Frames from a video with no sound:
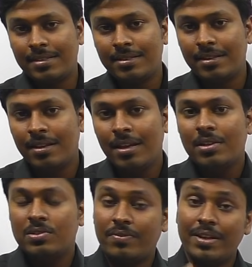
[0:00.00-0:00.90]
than.
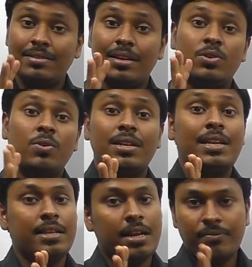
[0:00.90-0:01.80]
So friends, totally
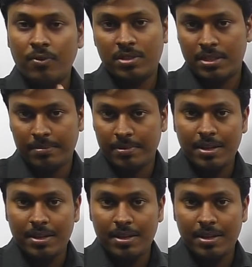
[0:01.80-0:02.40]
there are 4 steps.